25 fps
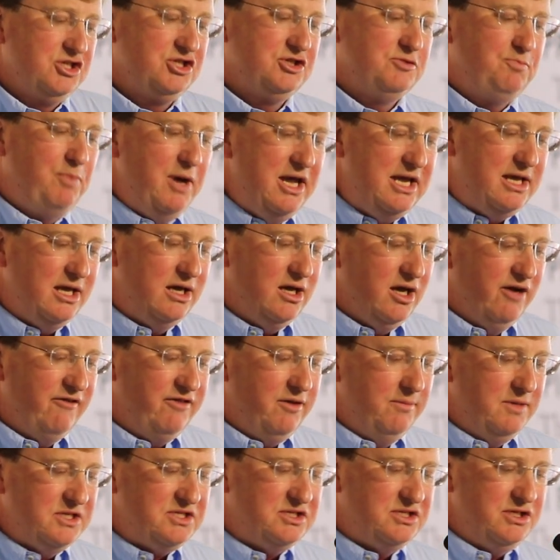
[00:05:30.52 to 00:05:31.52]
Speaking of
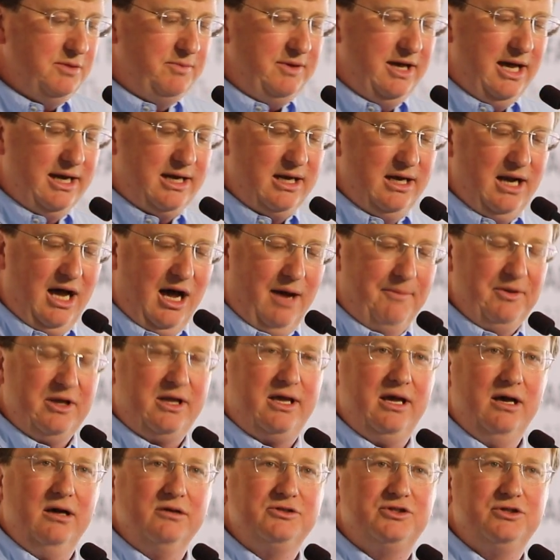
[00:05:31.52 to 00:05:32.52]
the Mississippi Economic
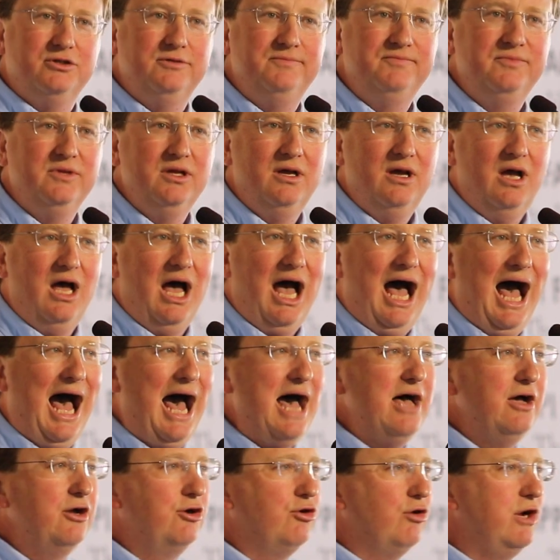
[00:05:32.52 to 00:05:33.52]
Council,
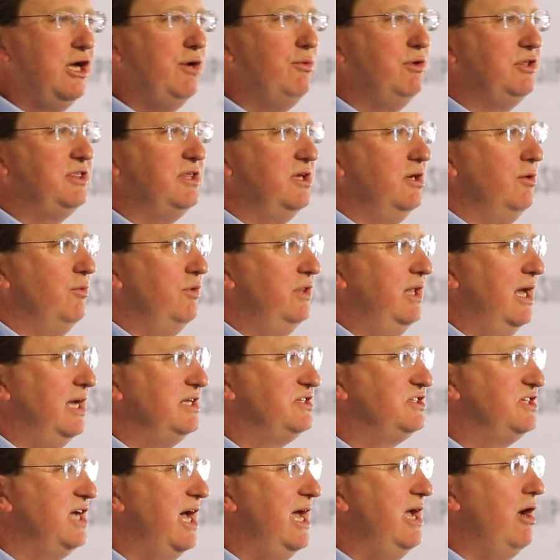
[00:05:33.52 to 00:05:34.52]
I agree with them when they
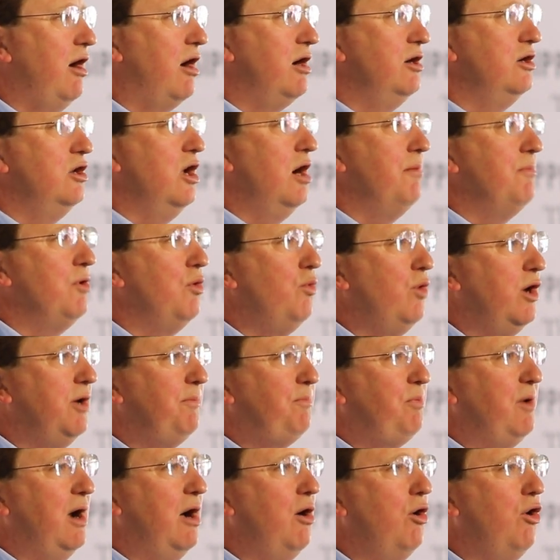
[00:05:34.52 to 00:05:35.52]
say our
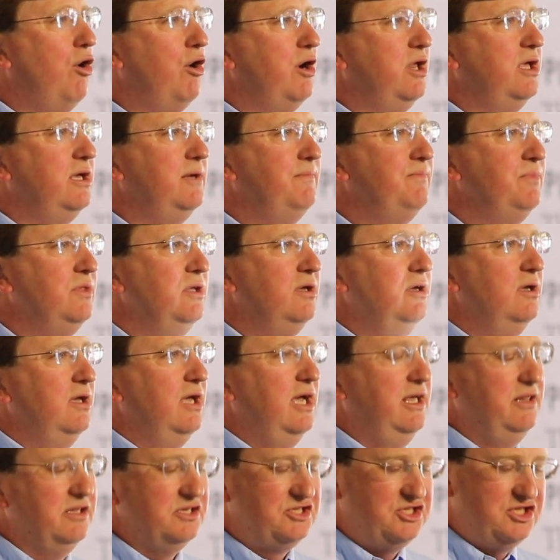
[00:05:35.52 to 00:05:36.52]
#1 priority
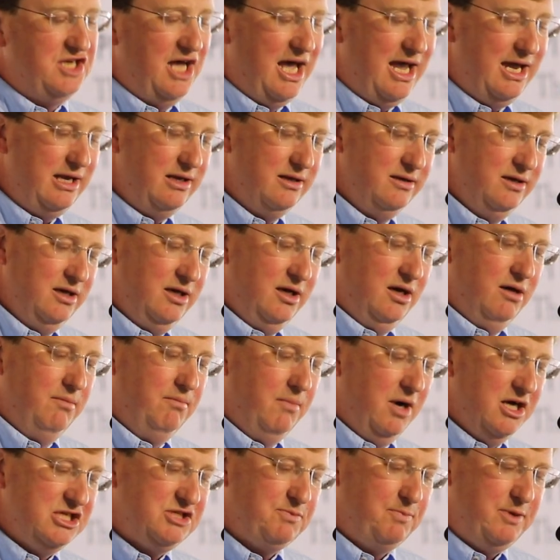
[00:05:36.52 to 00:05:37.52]
in the state
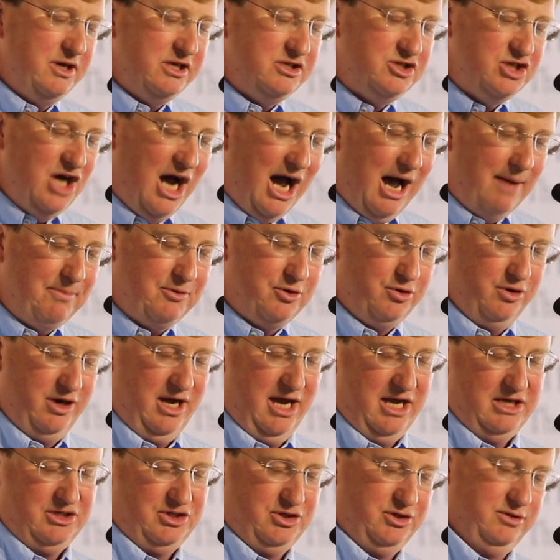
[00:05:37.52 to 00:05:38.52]
must be job
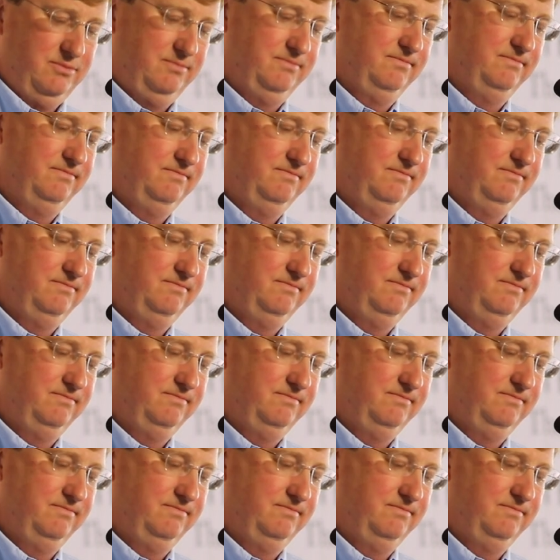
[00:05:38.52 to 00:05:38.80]
creation.